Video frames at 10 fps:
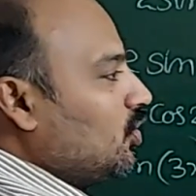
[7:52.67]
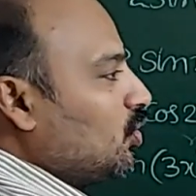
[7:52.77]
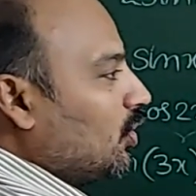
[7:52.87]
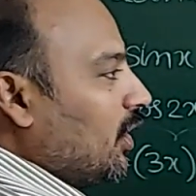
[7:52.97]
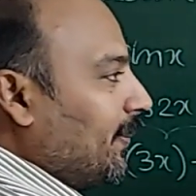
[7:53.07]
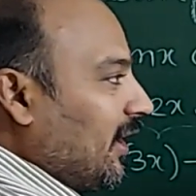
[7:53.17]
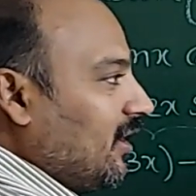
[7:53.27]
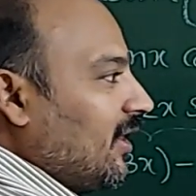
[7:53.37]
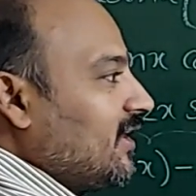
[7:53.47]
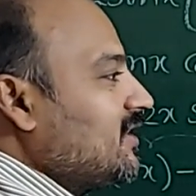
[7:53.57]
you keep
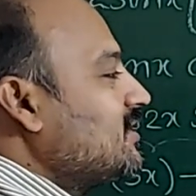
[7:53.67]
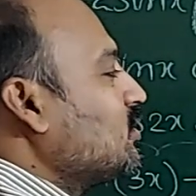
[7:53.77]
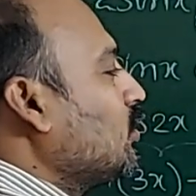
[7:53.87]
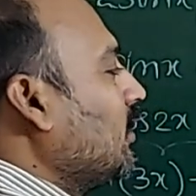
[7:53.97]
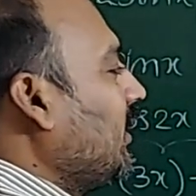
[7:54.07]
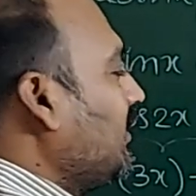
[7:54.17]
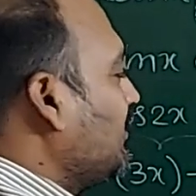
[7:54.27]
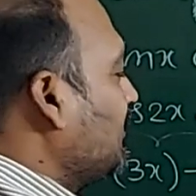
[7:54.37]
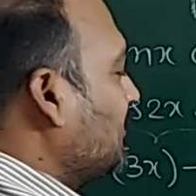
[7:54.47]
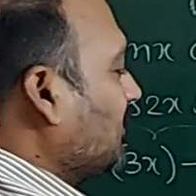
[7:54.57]
it like this only.
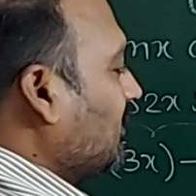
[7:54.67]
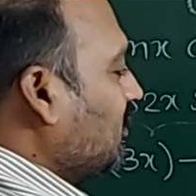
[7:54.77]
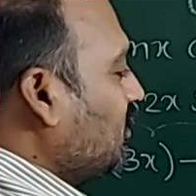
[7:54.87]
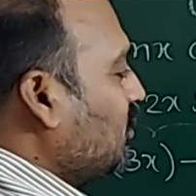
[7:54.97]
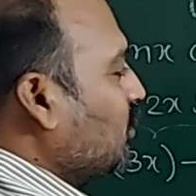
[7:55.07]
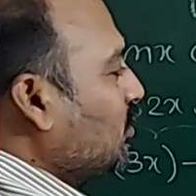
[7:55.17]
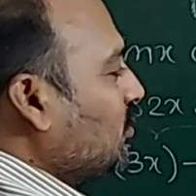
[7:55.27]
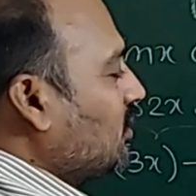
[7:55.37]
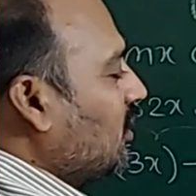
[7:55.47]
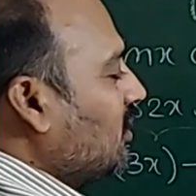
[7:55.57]
This is
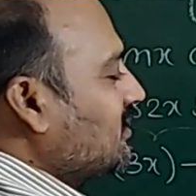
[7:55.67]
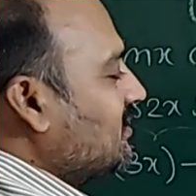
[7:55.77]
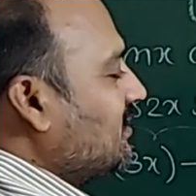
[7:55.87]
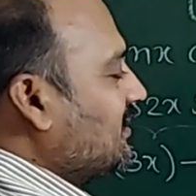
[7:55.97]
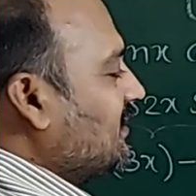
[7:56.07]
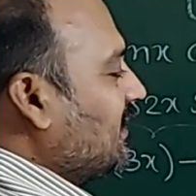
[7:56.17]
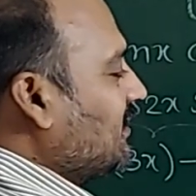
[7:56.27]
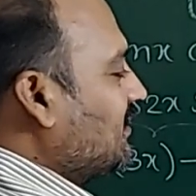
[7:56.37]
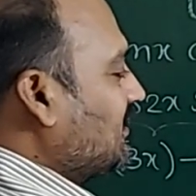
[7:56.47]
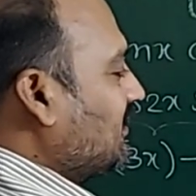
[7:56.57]
2 cos
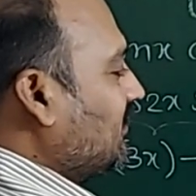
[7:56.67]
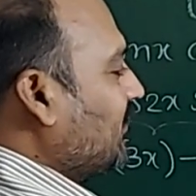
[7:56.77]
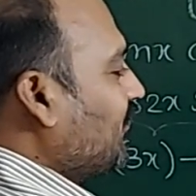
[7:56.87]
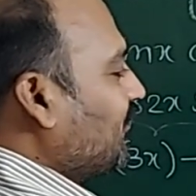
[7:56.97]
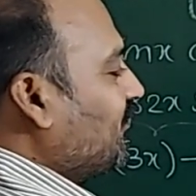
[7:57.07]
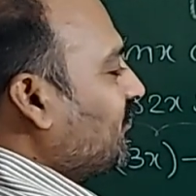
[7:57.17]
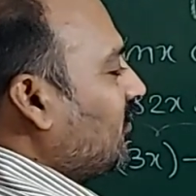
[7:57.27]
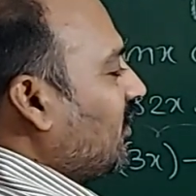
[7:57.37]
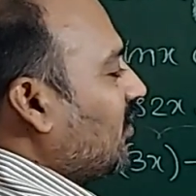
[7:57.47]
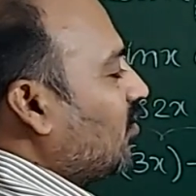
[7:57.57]
6x.
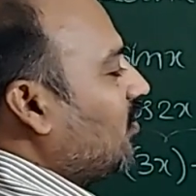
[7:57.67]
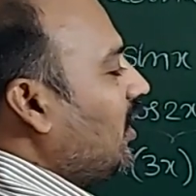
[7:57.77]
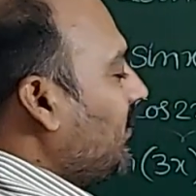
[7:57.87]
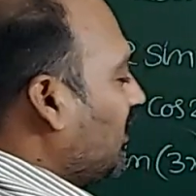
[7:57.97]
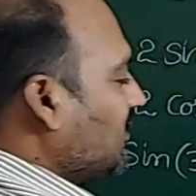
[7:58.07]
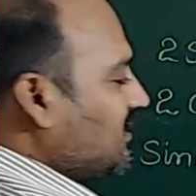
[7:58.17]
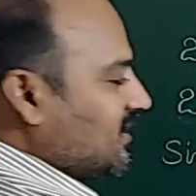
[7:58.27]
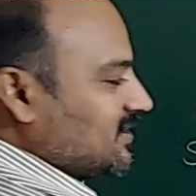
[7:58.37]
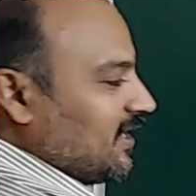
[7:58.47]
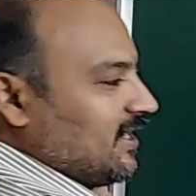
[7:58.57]
Why? Because
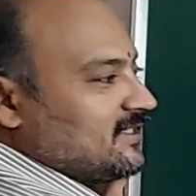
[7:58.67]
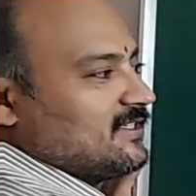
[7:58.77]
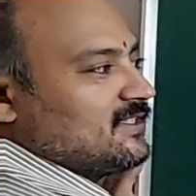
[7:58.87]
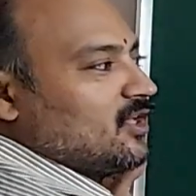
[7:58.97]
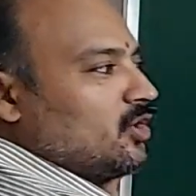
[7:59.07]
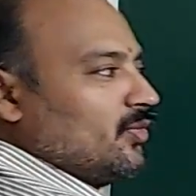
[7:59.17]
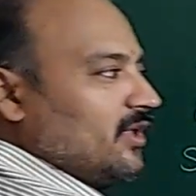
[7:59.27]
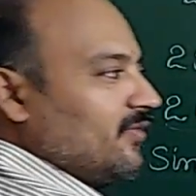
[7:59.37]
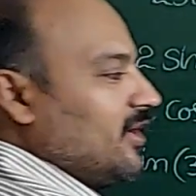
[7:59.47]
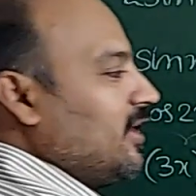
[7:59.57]
here sin x is there, no,
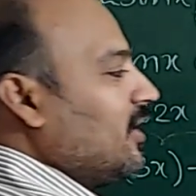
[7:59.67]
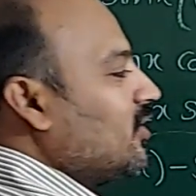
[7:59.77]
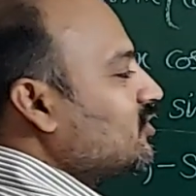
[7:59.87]
even here